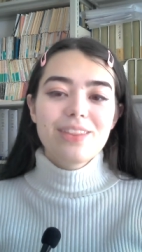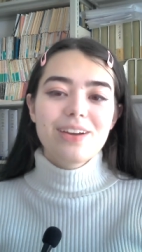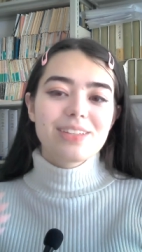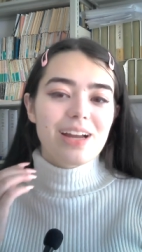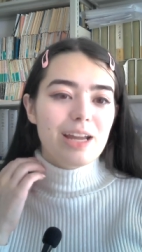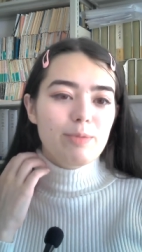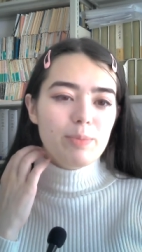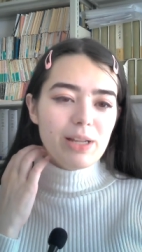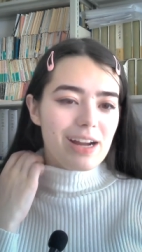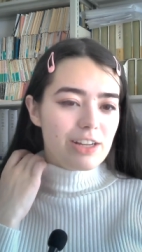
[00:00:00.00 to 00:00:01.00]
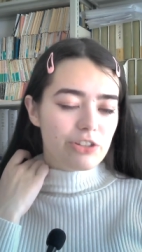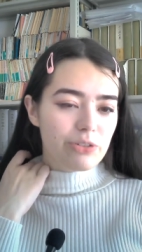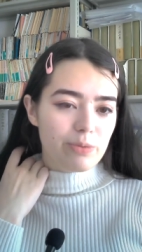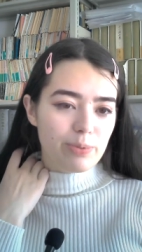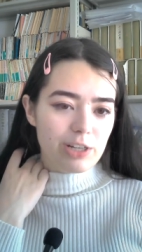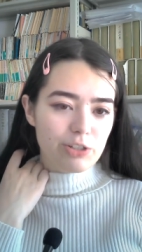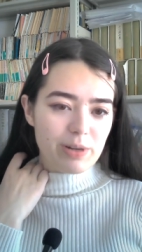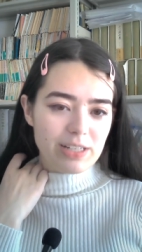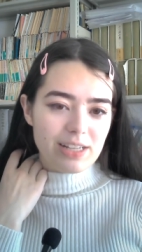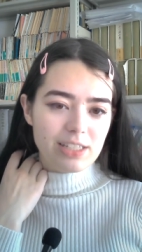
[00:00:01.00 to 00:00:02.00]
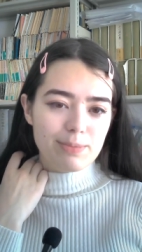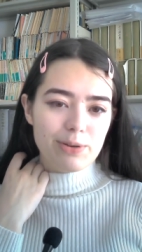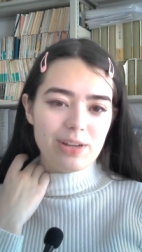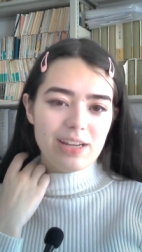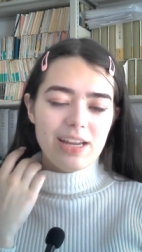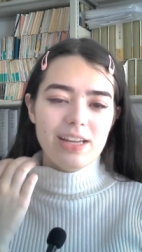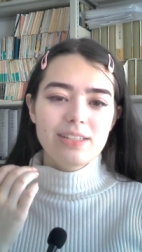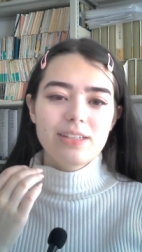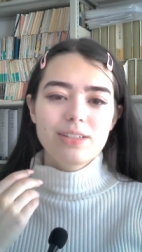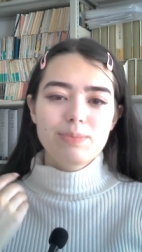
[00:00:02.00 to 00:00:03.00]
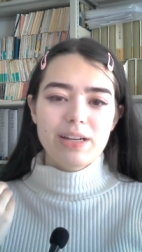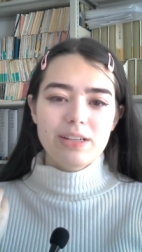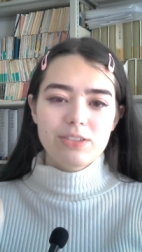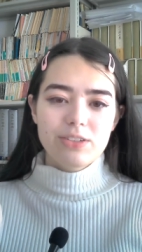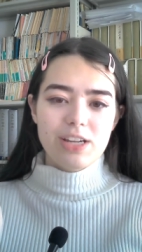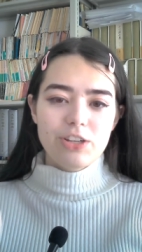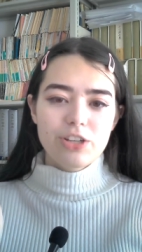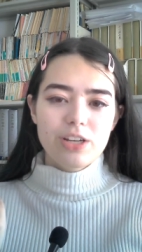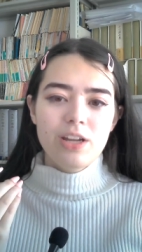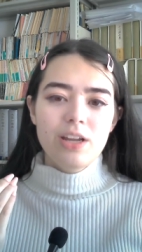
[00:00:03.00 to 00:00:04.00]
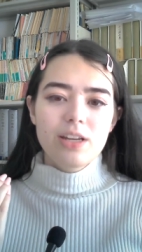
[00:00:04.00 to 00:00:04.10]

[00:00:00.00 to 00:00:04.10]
Thus, I am obliged to abridge my testimony and hasten to my assertion